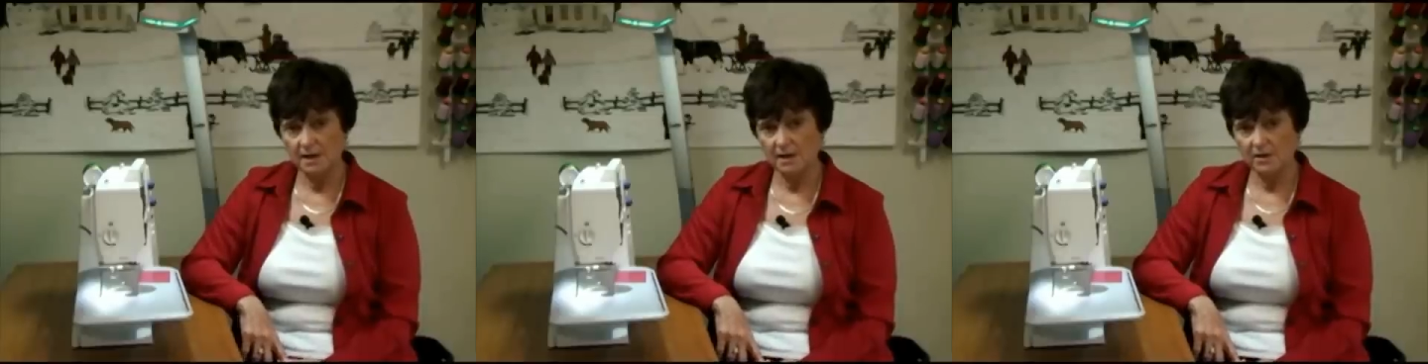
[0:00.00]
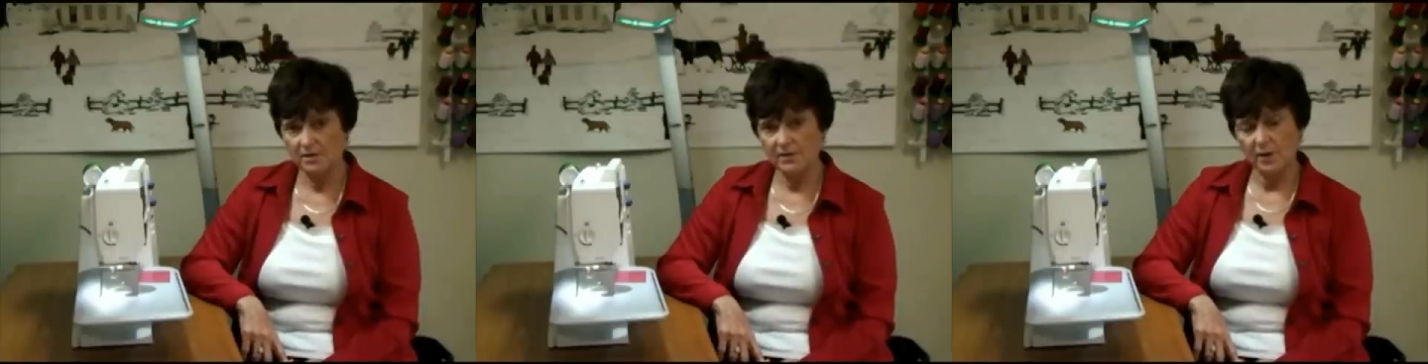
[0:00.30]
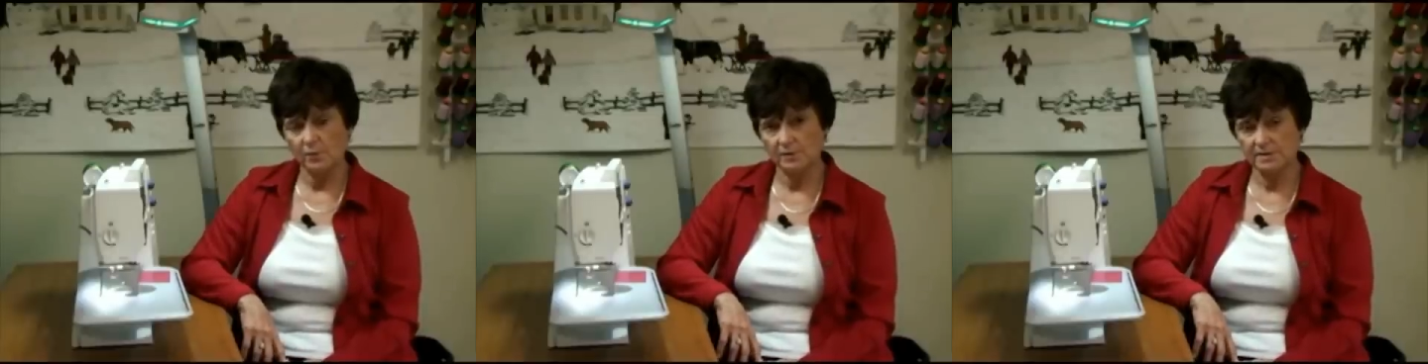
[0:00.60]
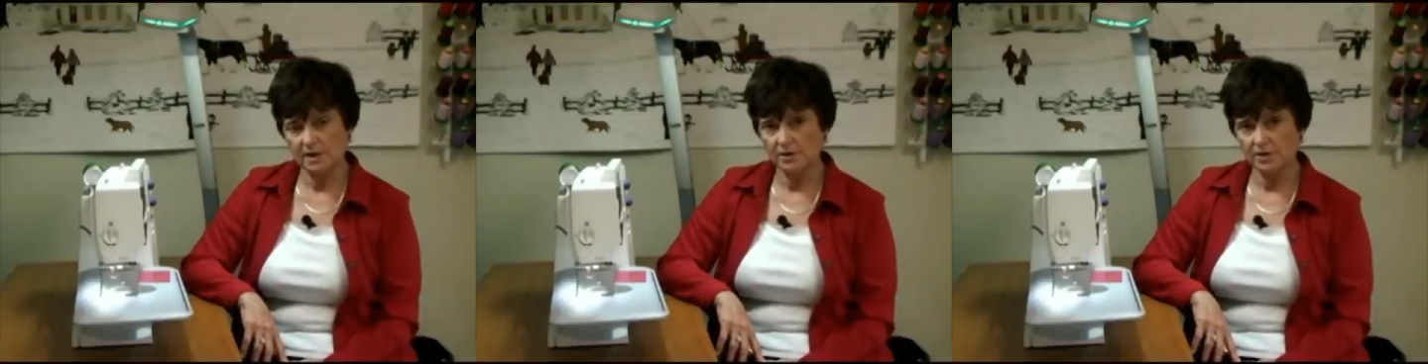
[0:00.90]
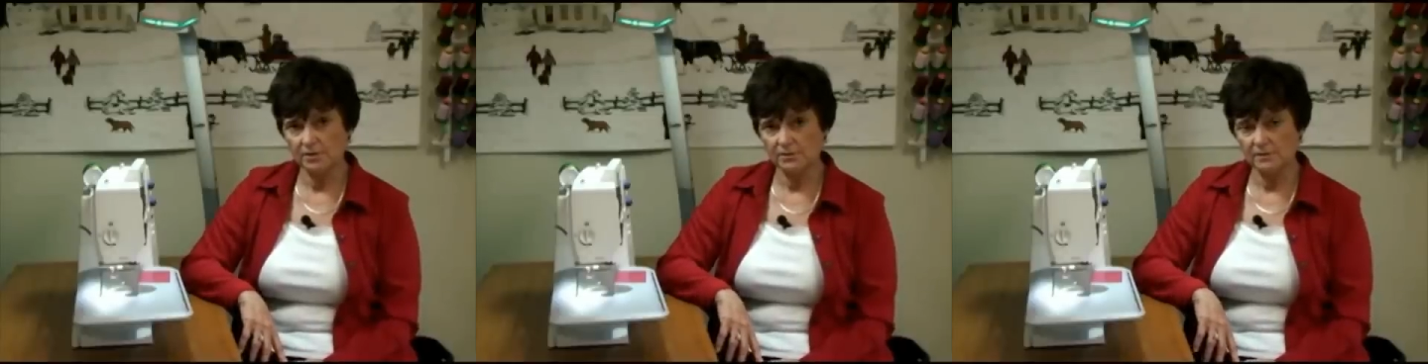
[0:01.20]
uh, that will tell
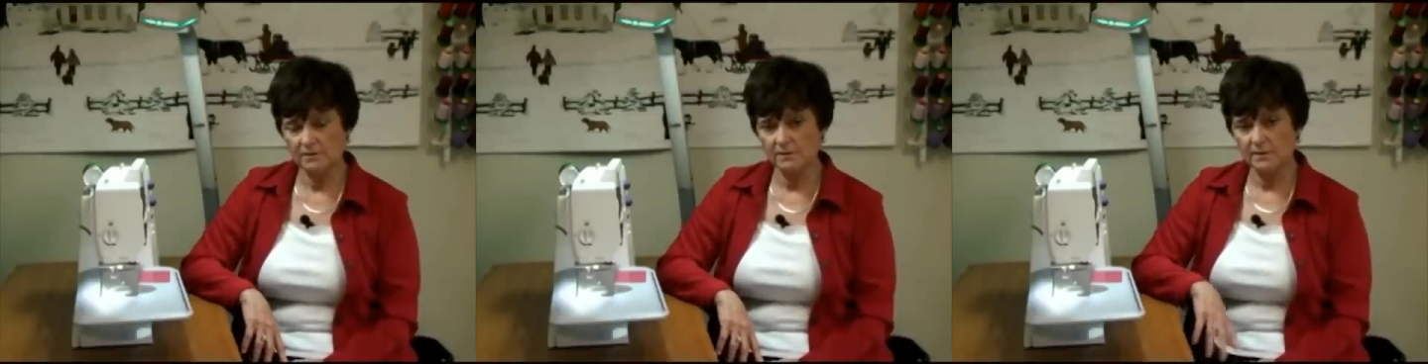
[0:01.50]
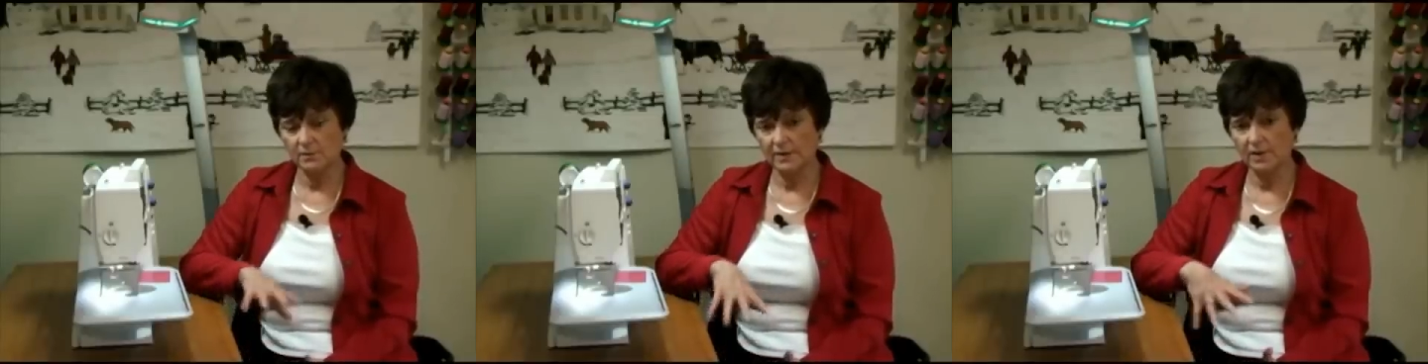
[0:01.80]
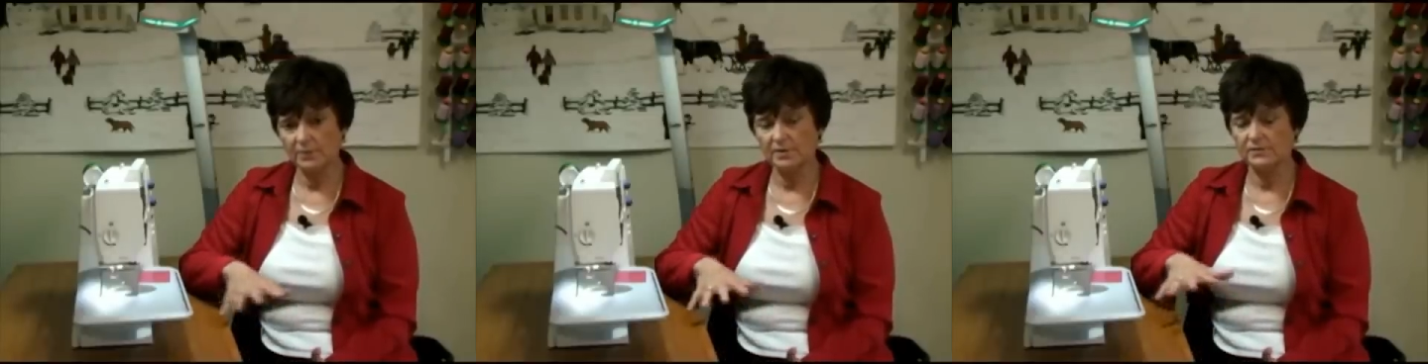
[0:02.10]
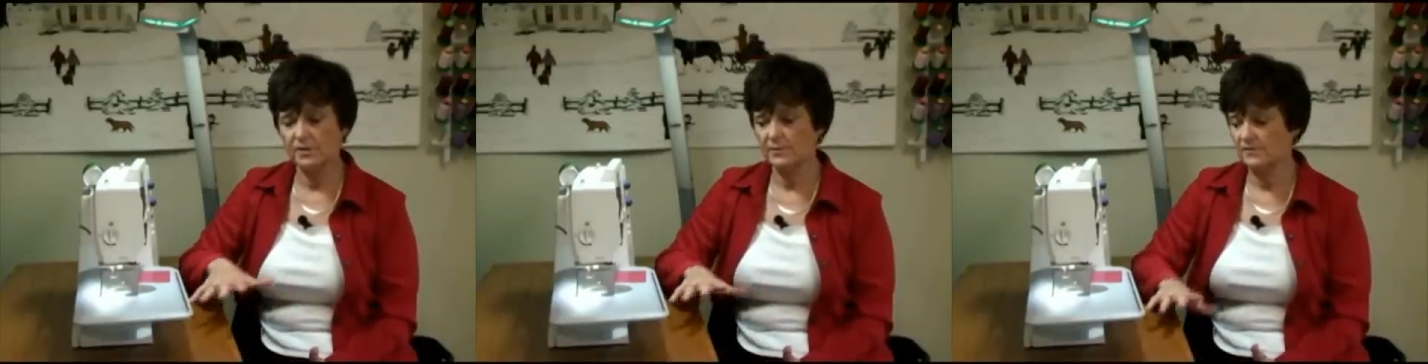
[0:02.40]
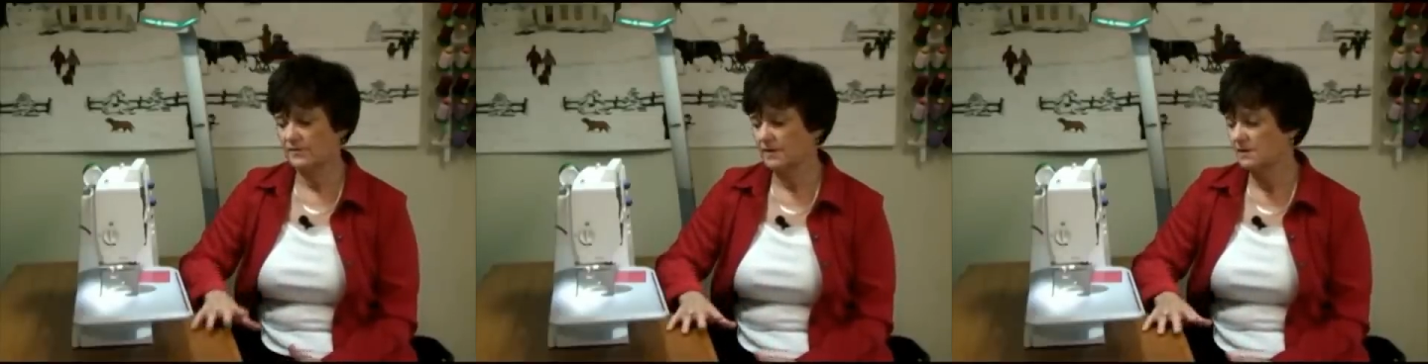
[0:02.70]
you, that will help you to drop
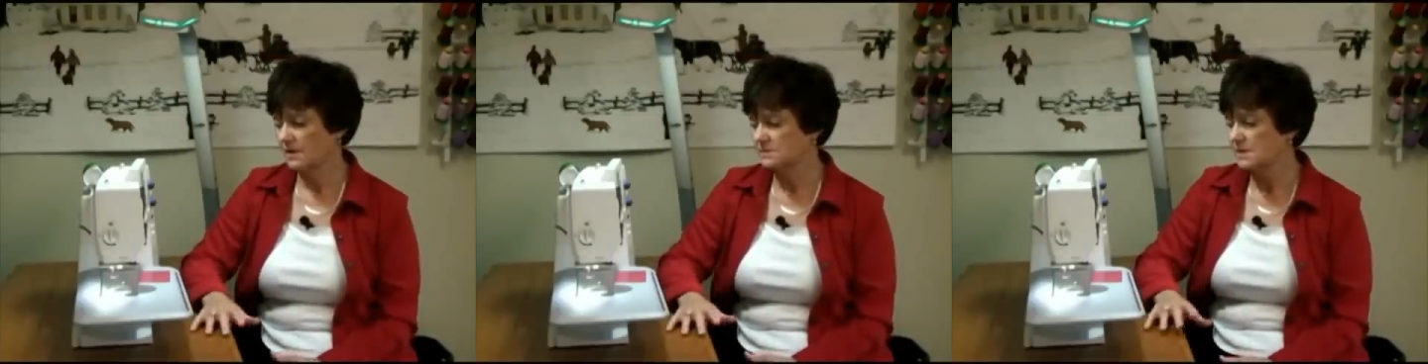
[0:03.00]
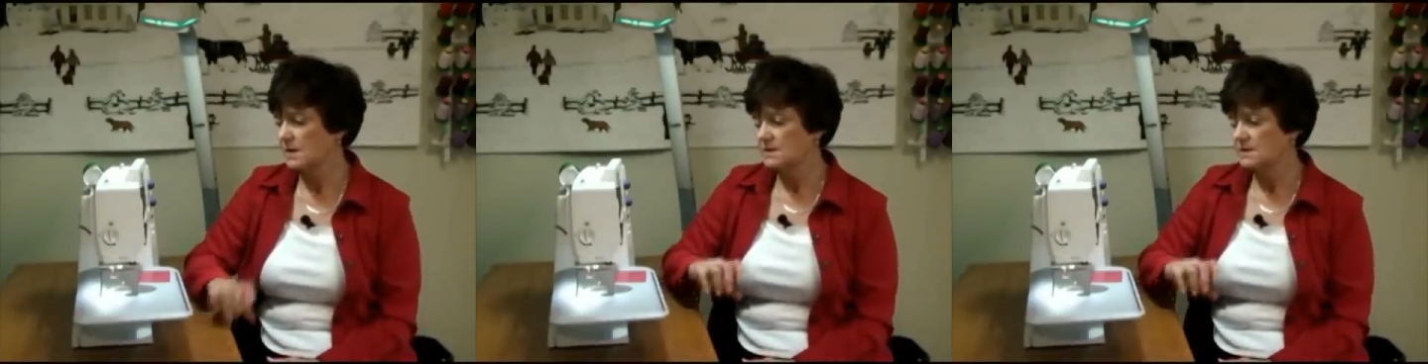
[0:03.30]
your feed dogs.